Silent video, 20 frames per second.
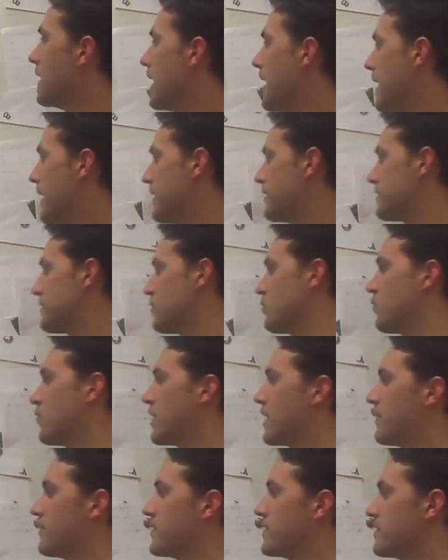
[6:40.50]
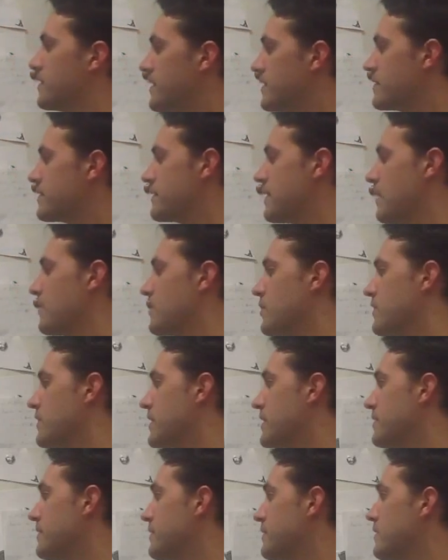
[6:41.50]
And whatever this number
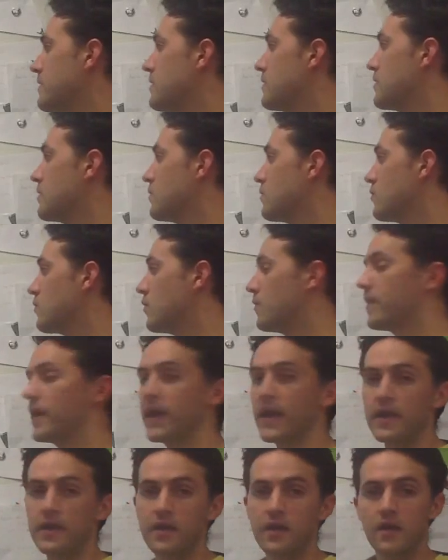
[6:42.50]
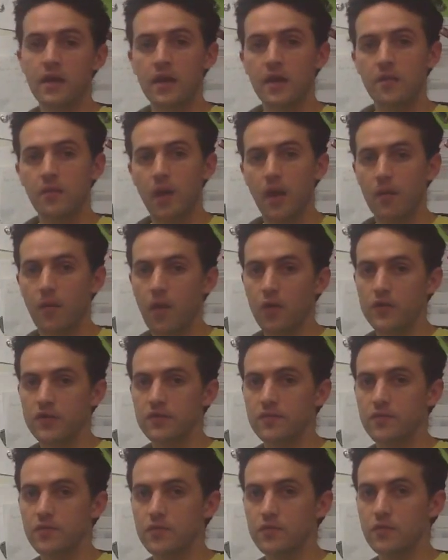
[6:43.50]
is will be my
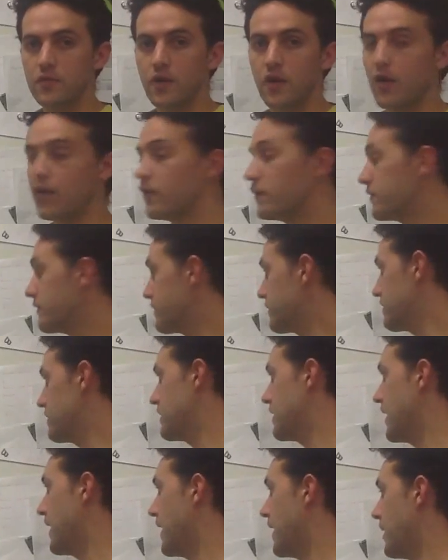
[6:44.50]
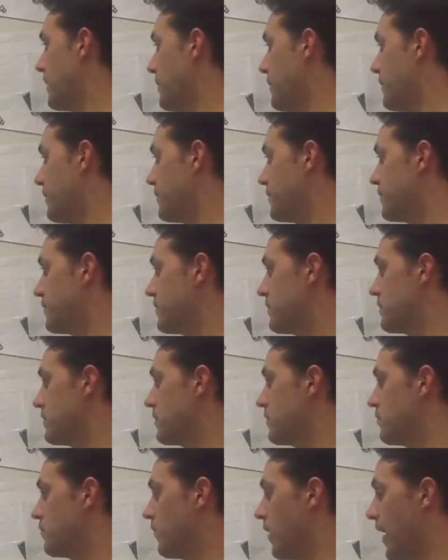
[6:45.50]
multiple of,
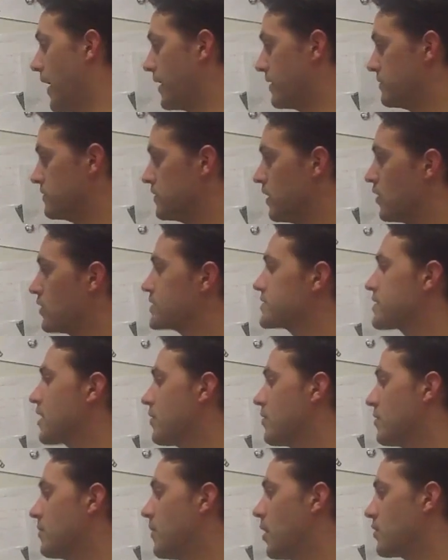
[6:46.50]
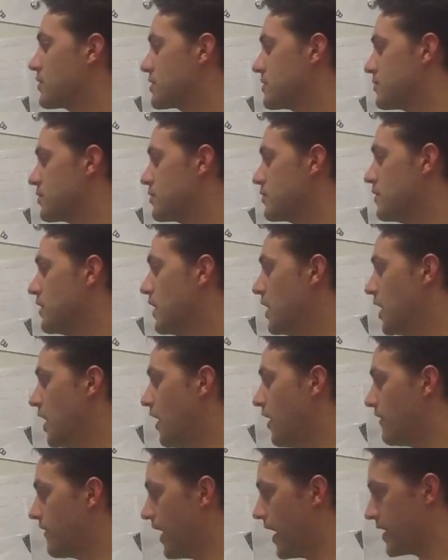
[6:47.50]
my lowest common multiple
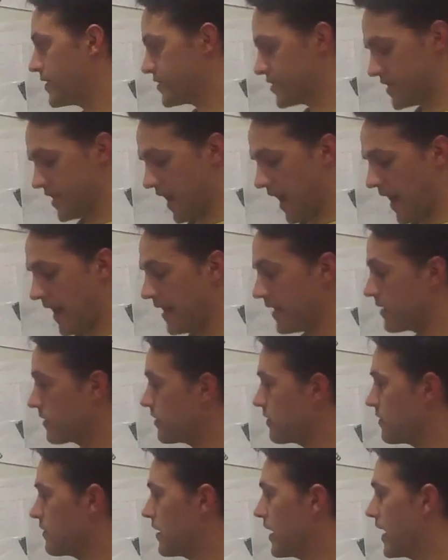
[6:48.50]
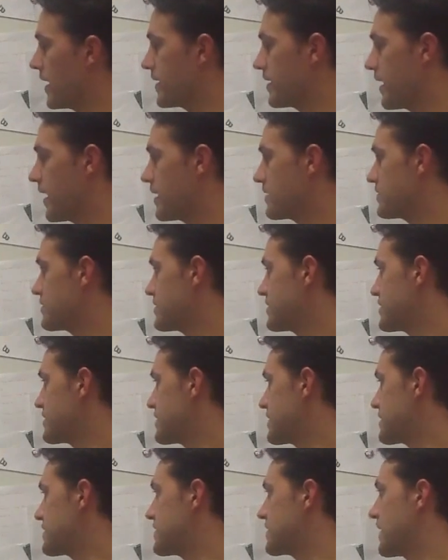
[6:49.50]
of 108. And
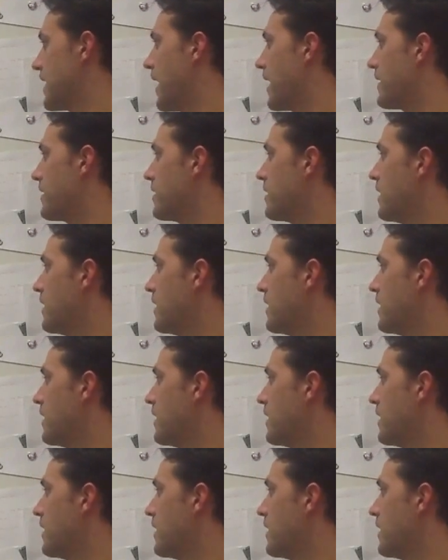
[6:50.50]
168.